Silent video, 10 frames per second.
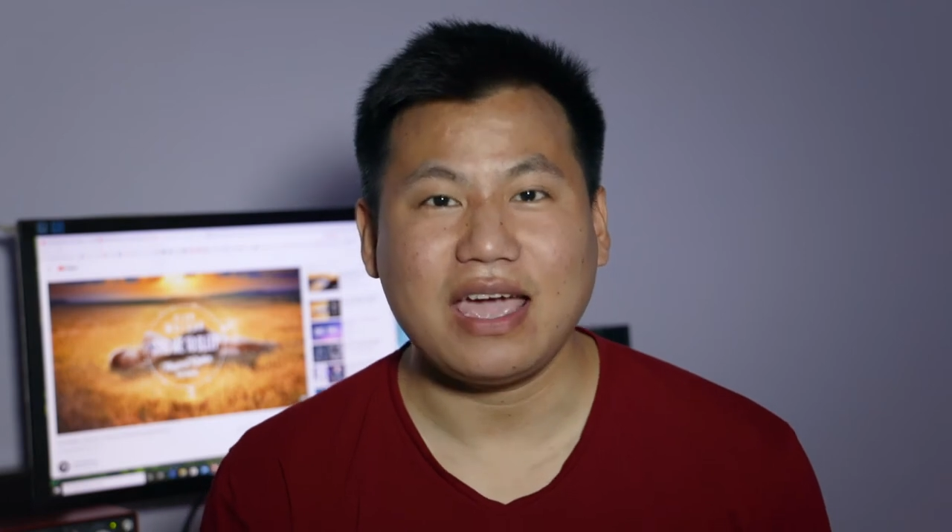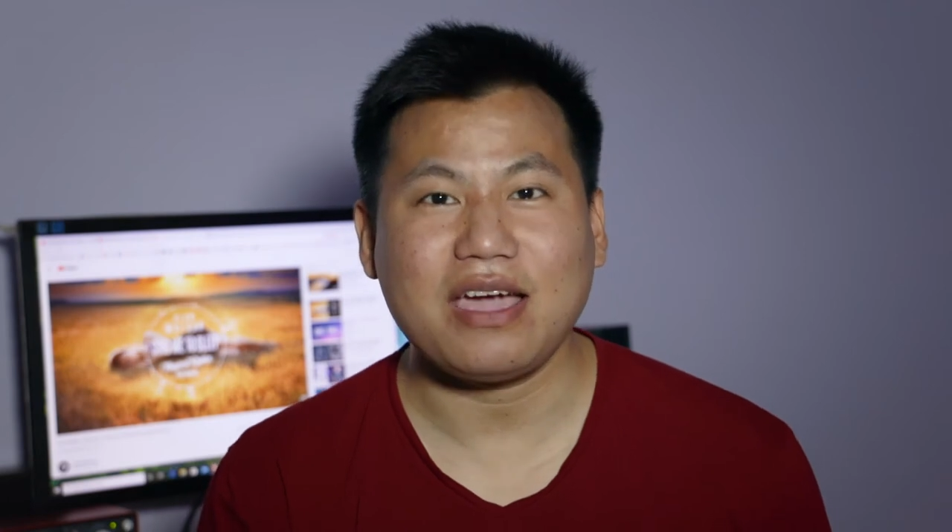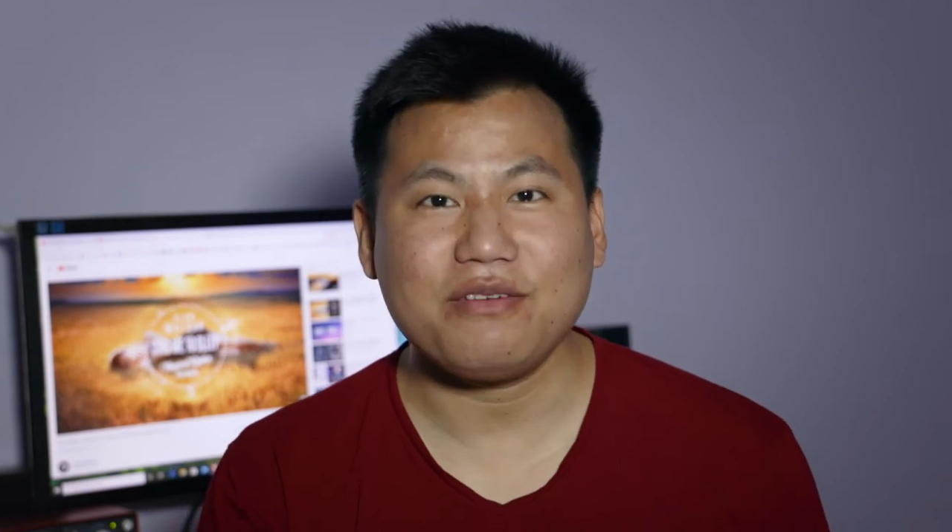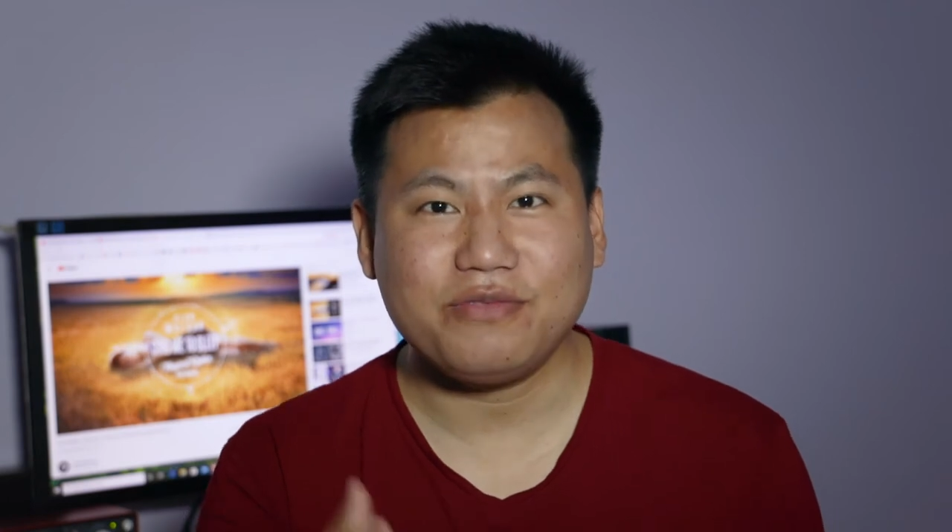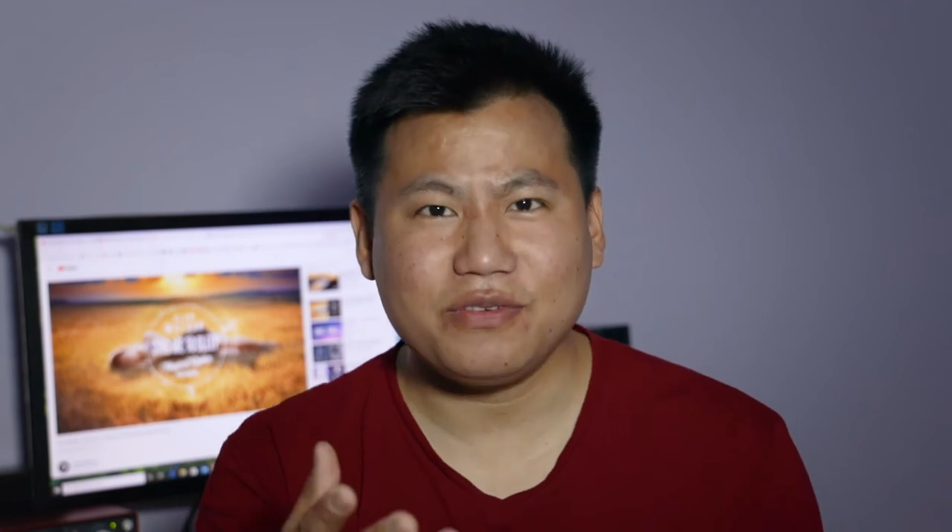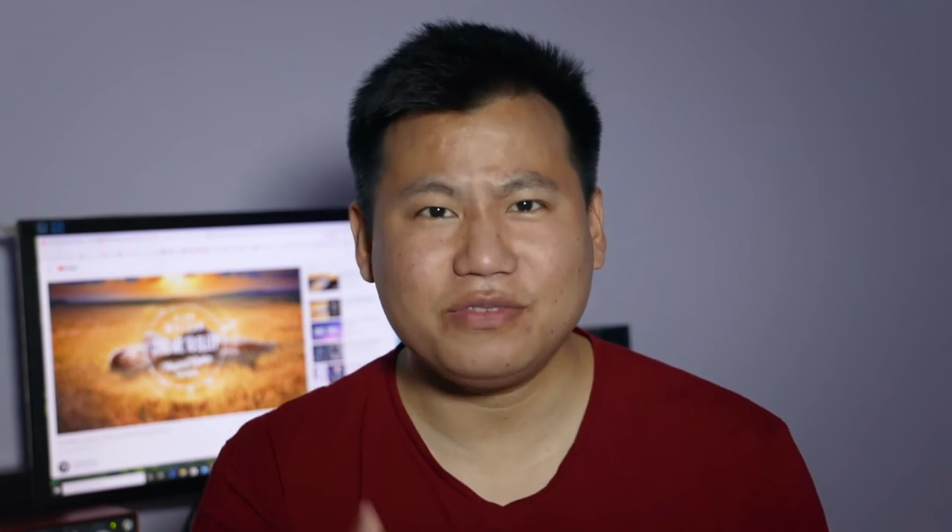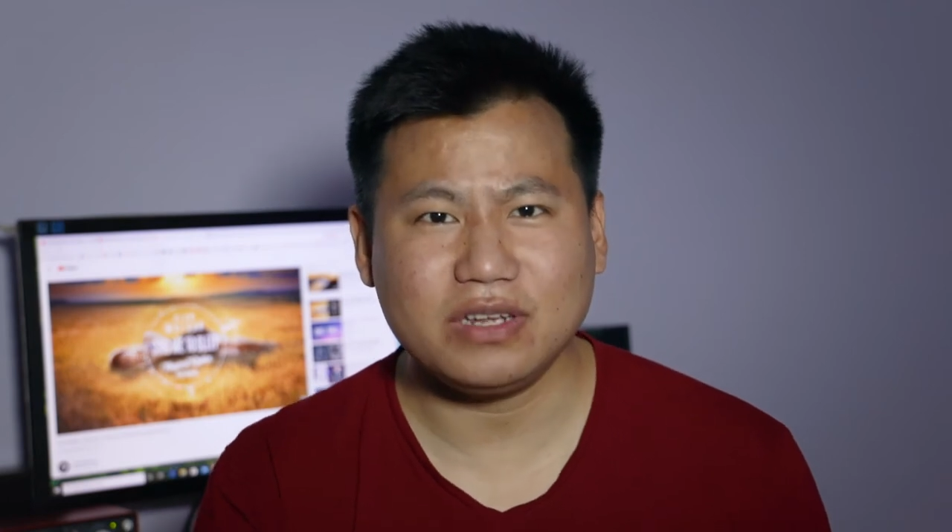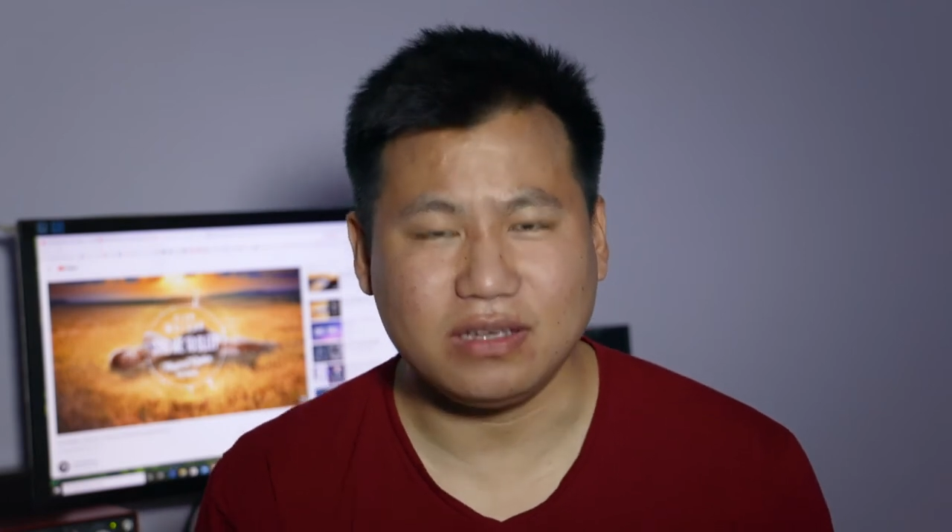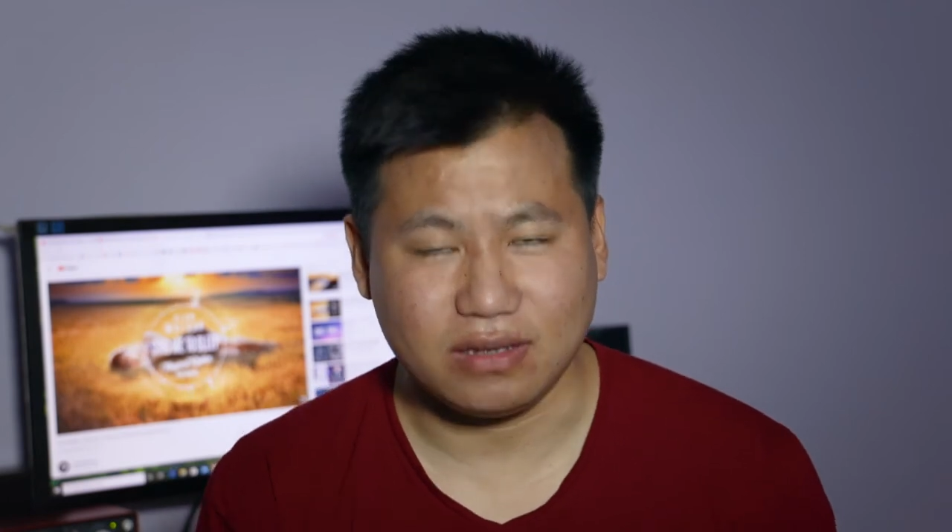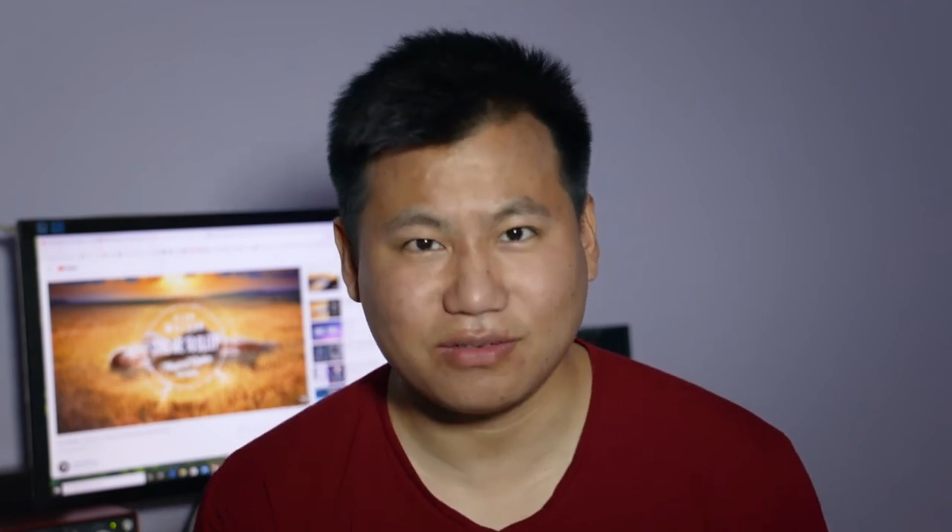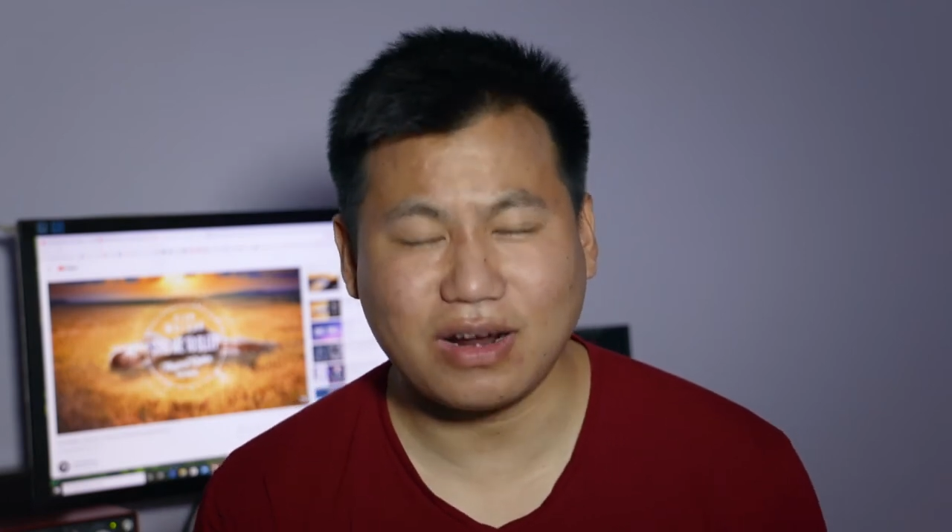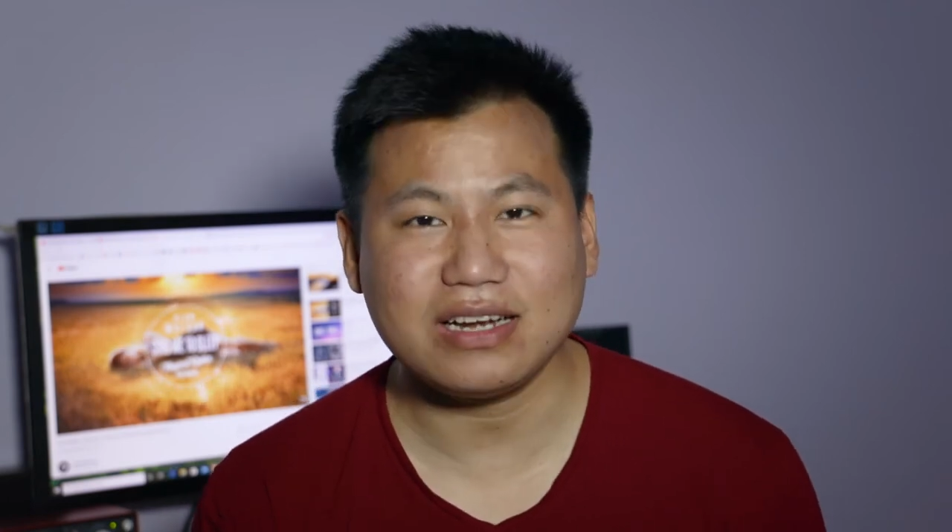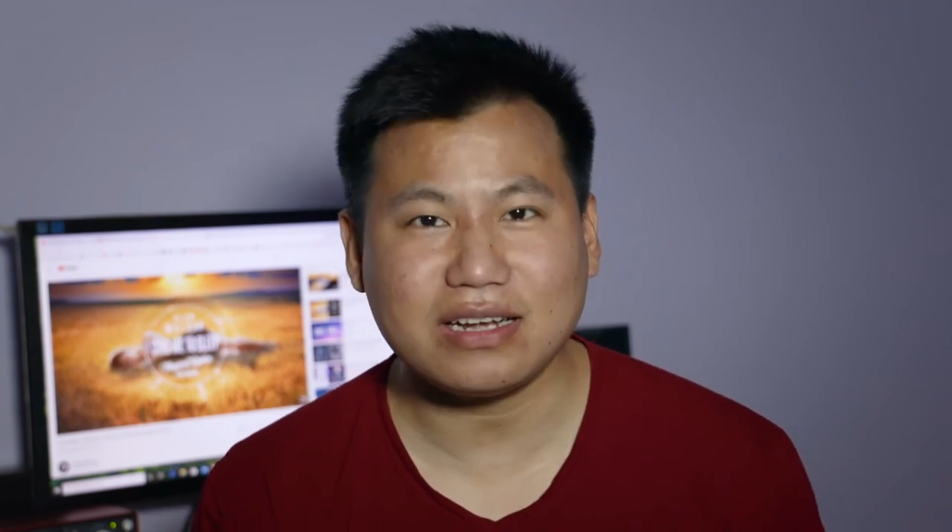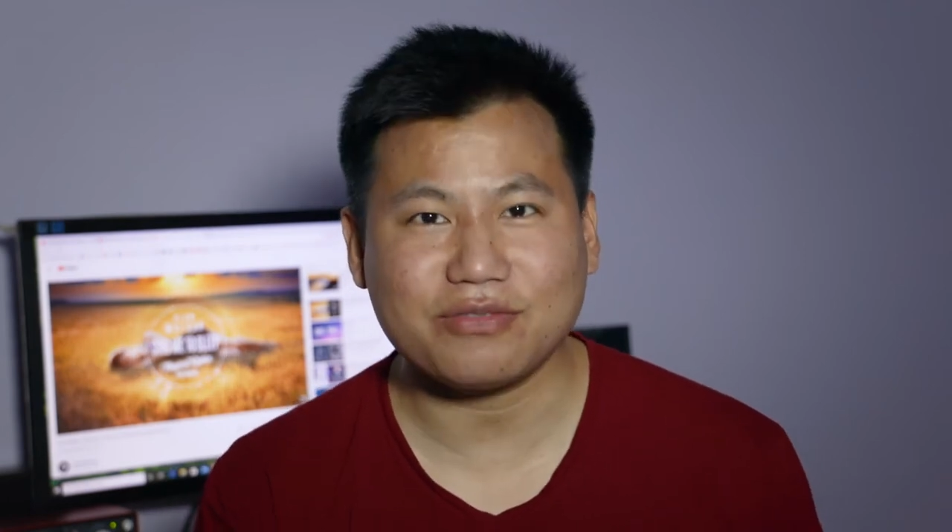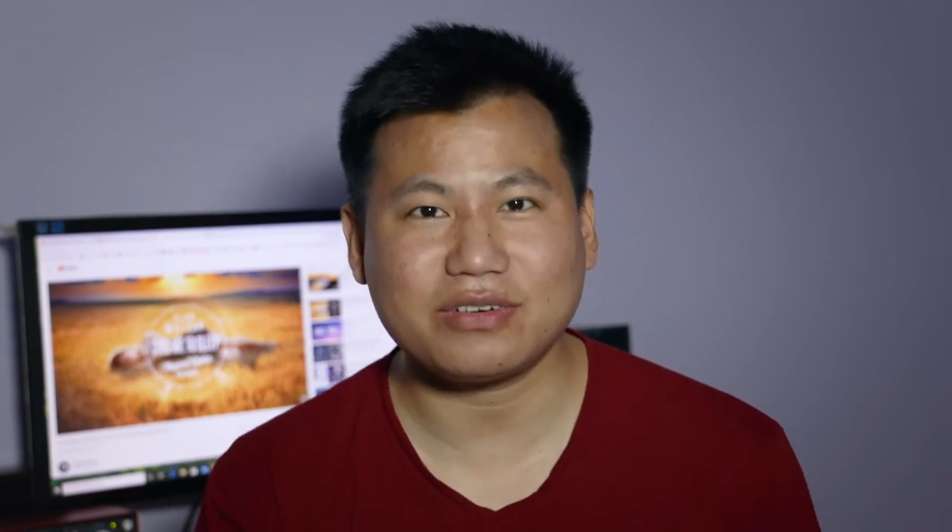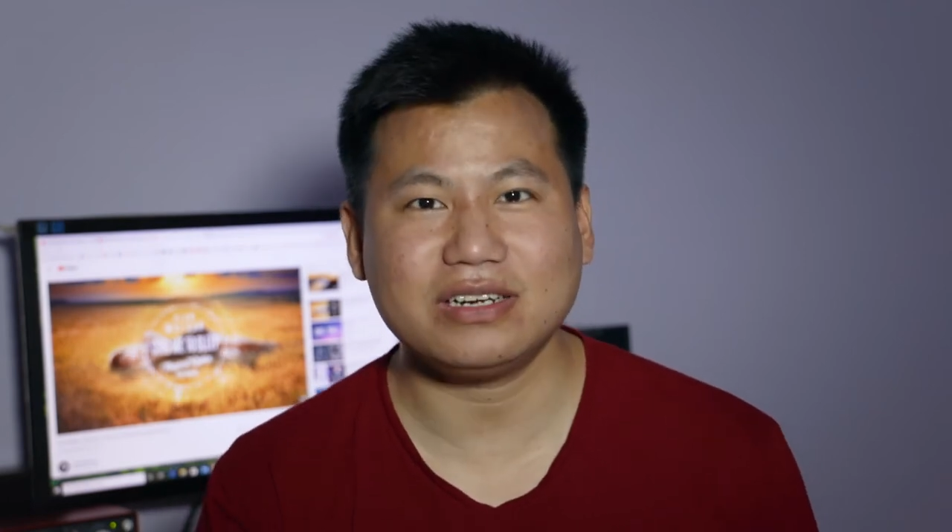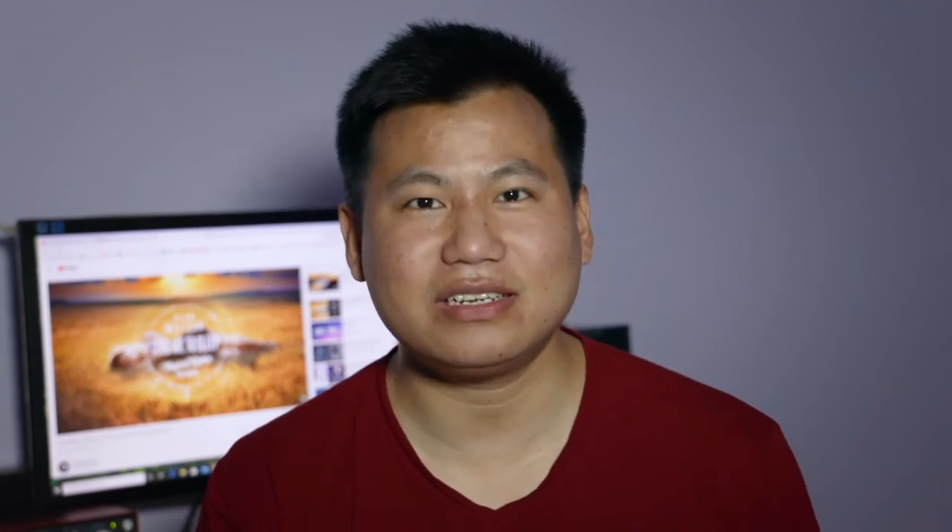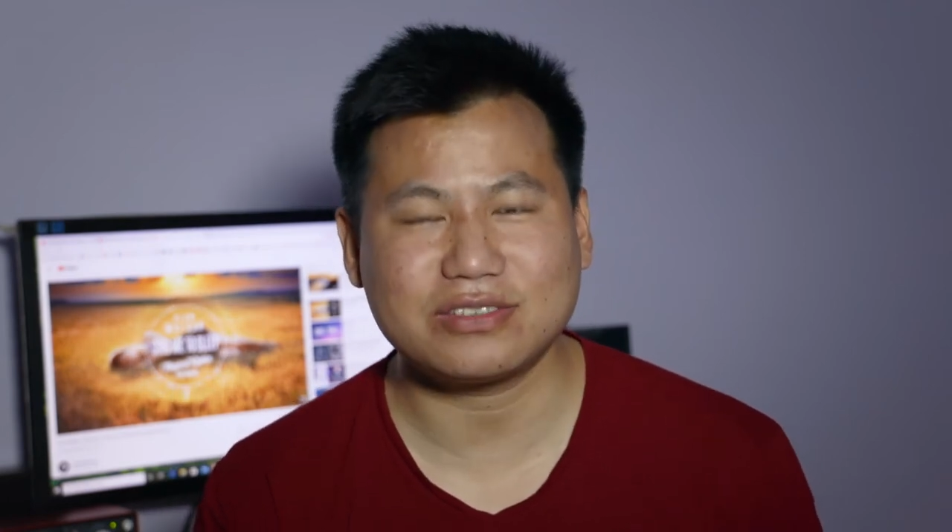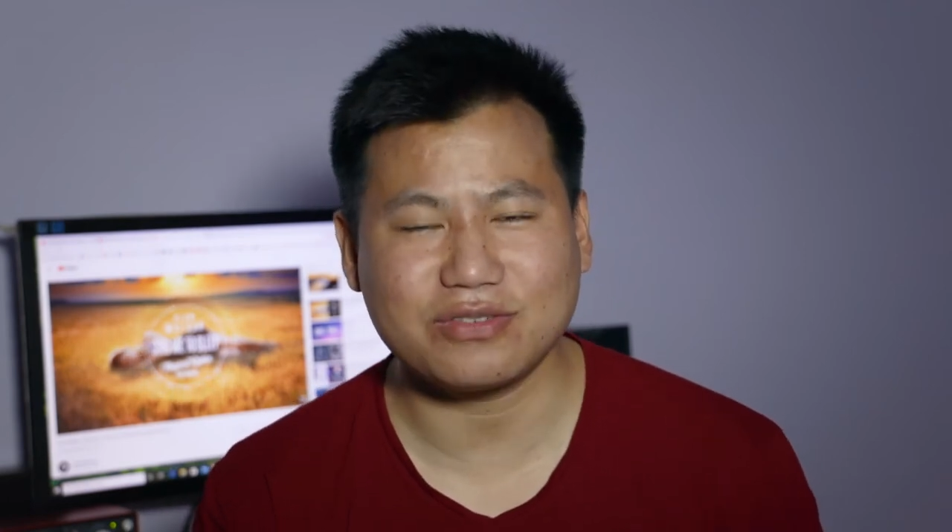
M50 right after its